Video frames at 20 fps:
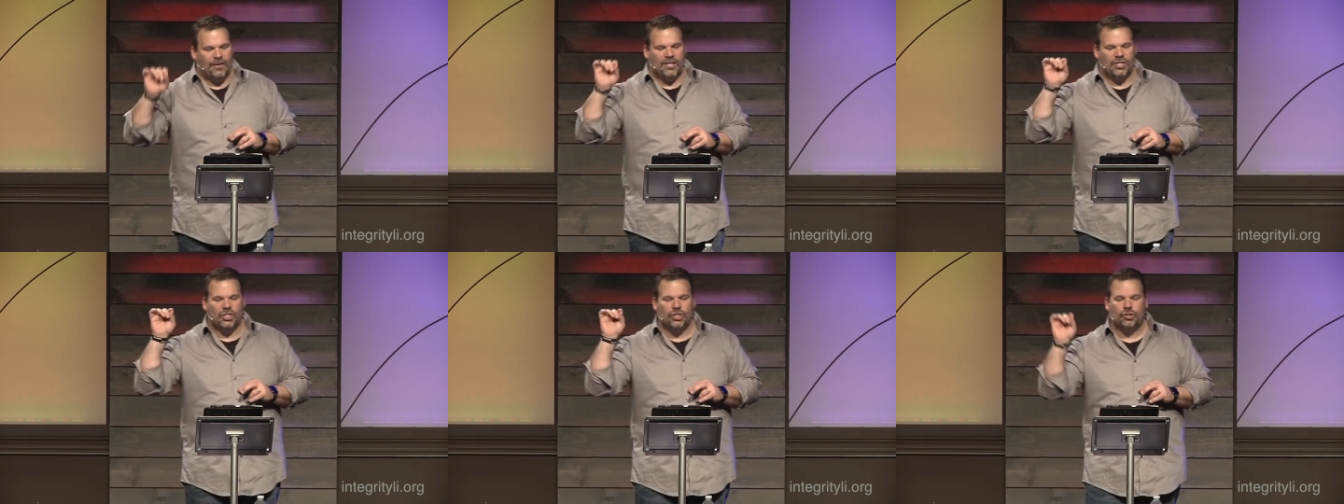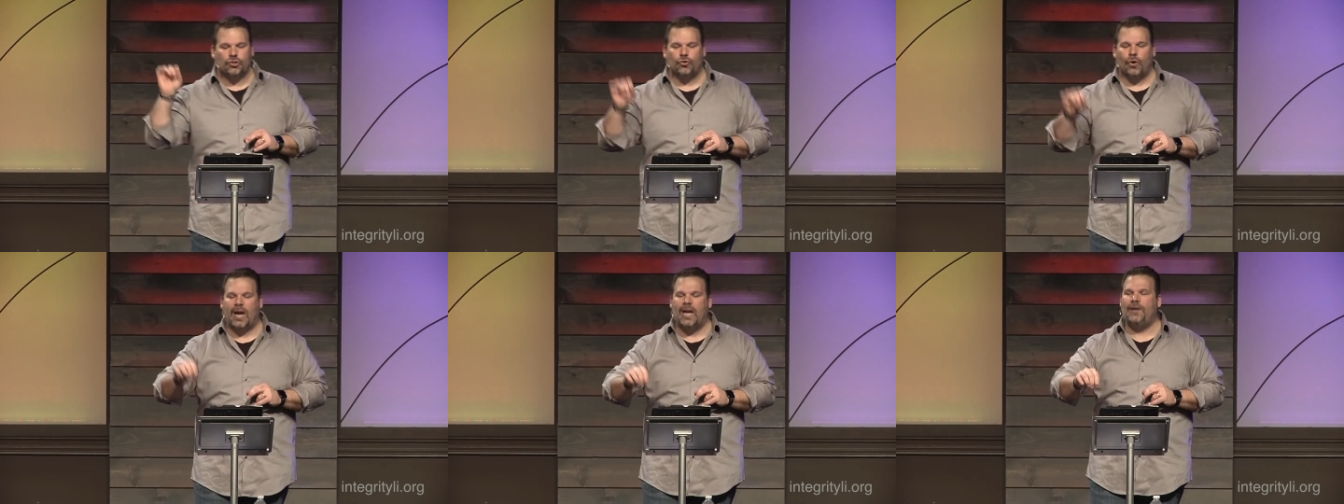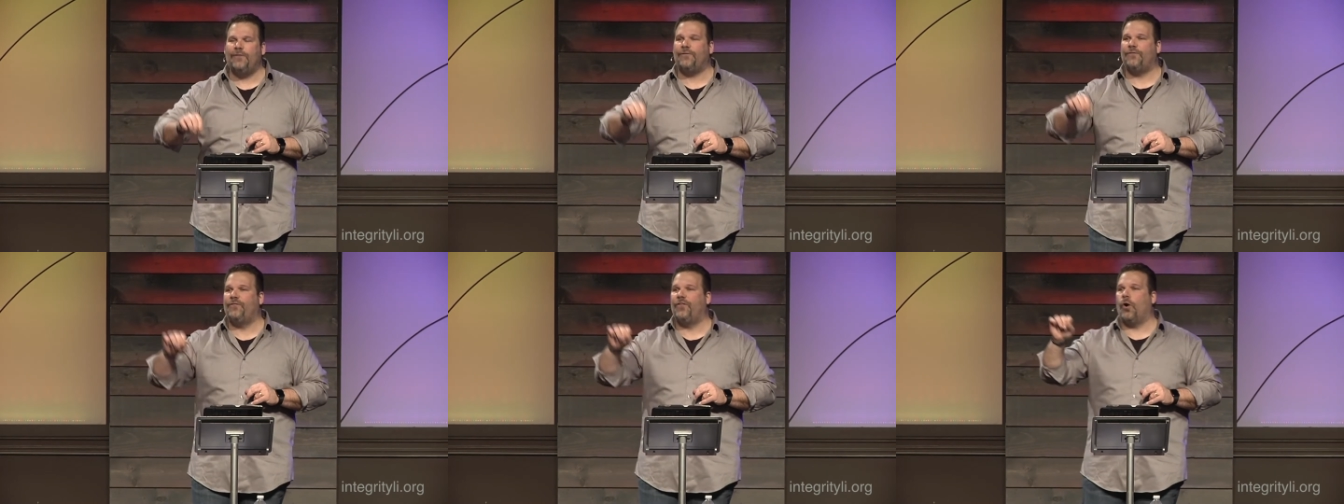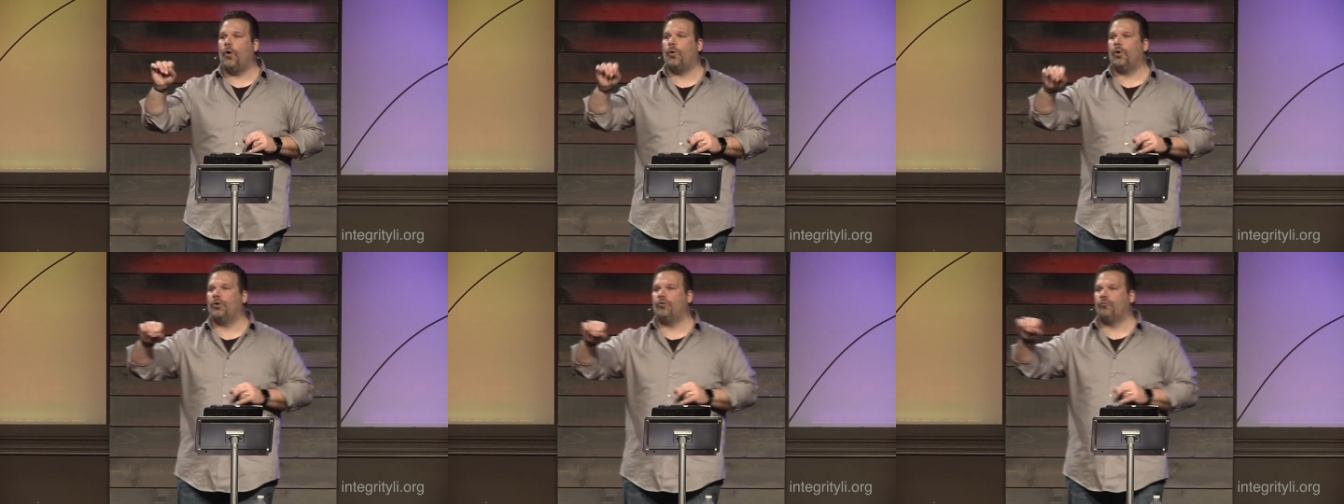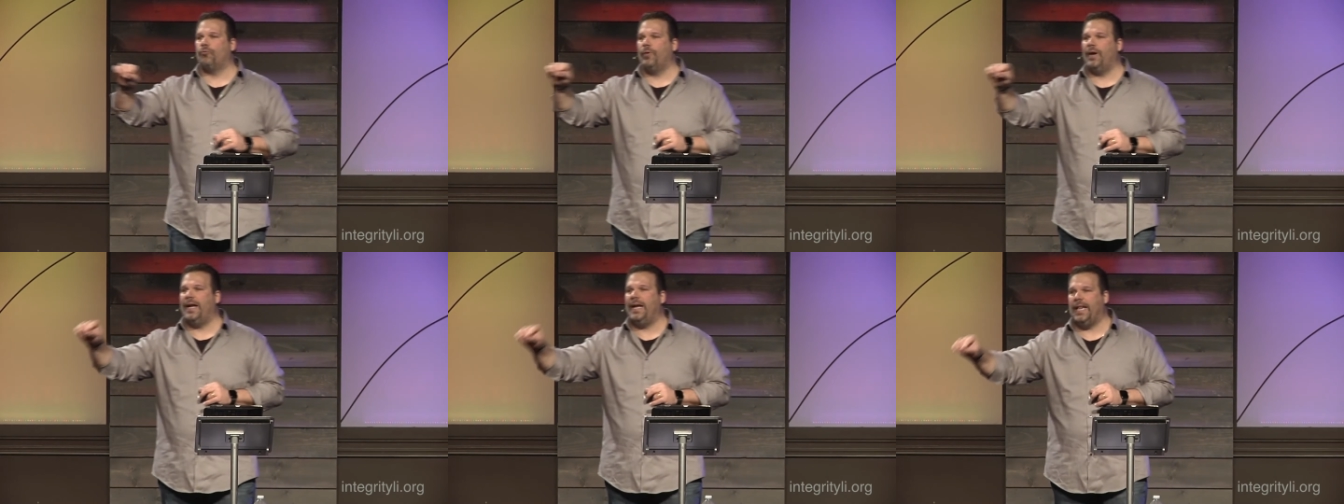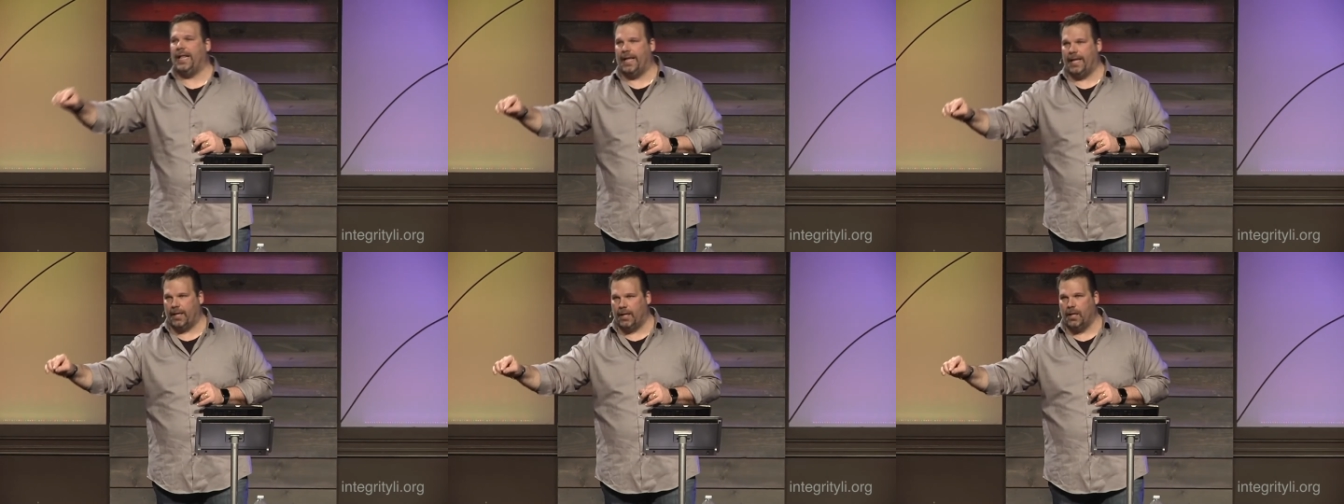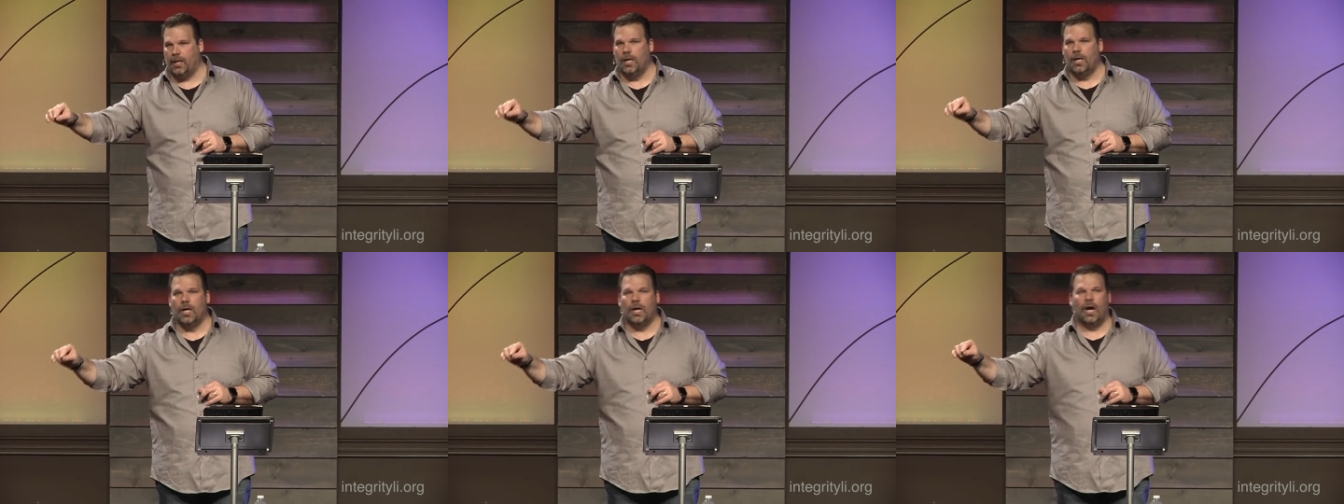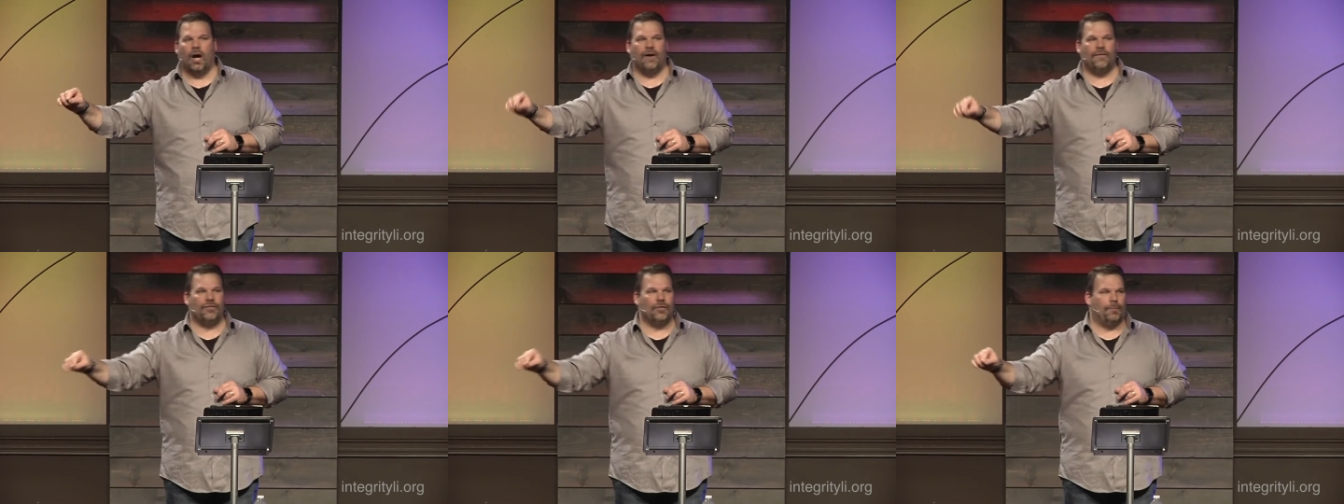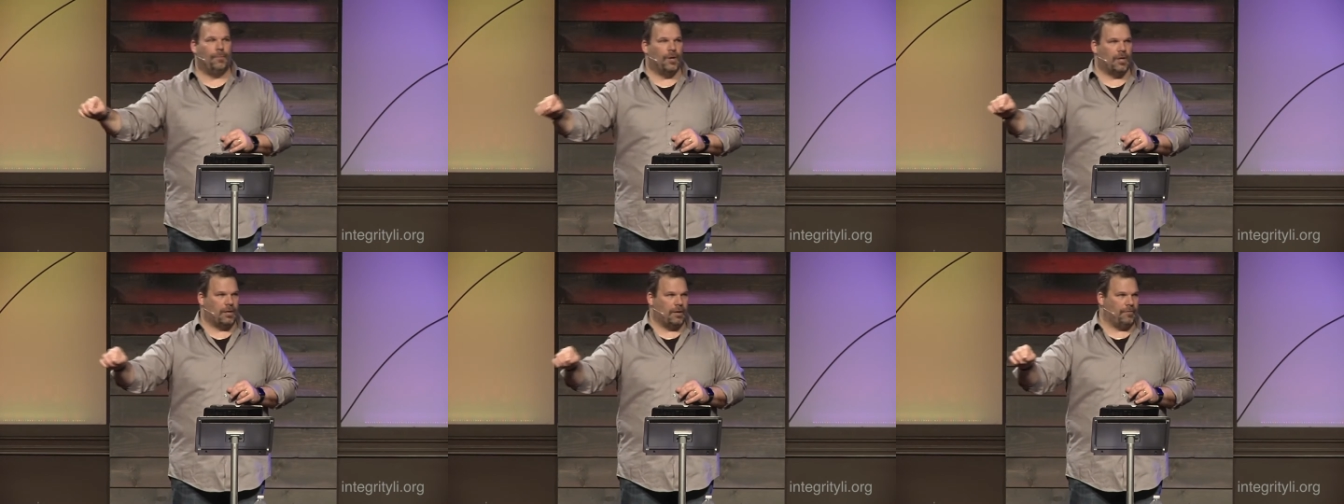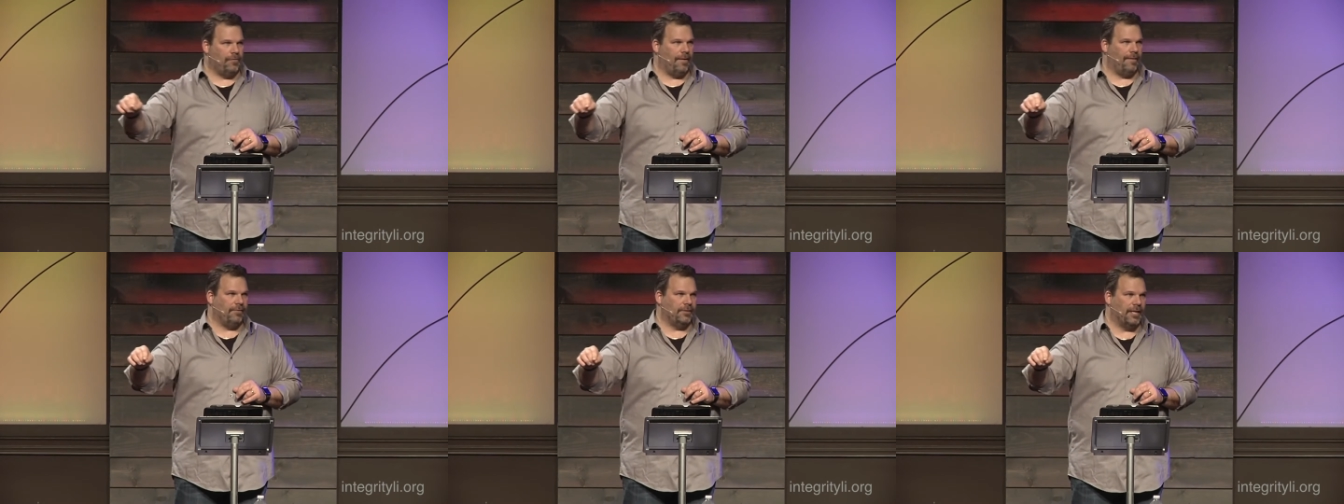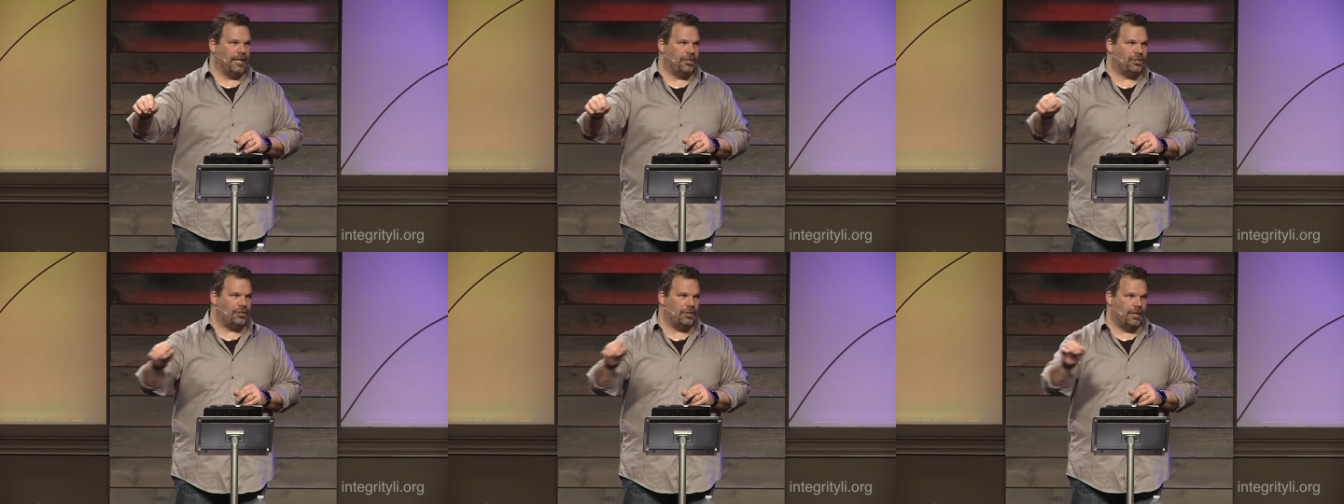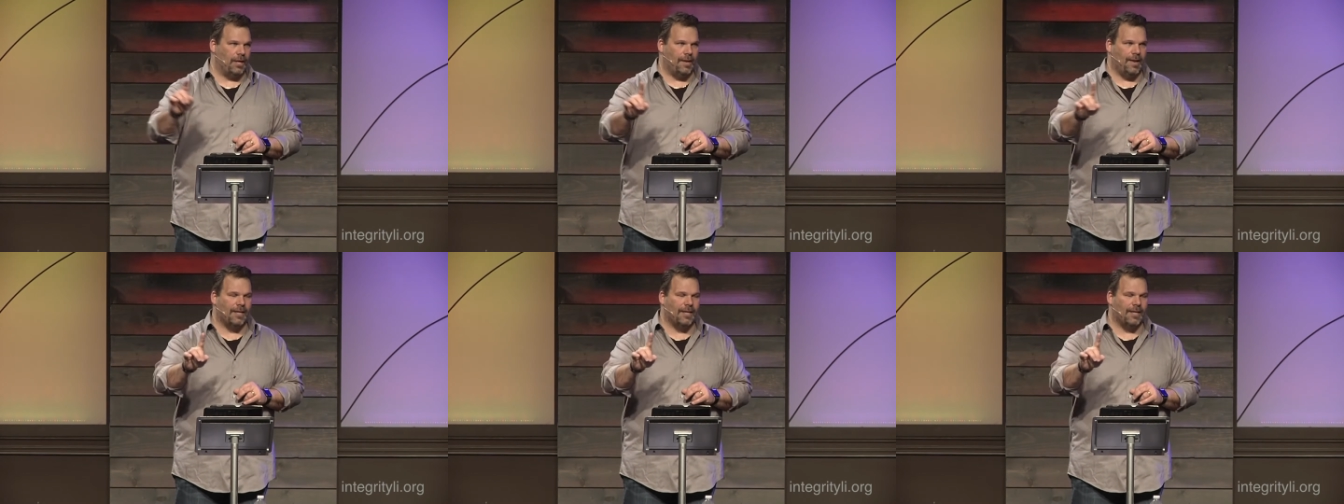a straightforward reading of the book of Revelation.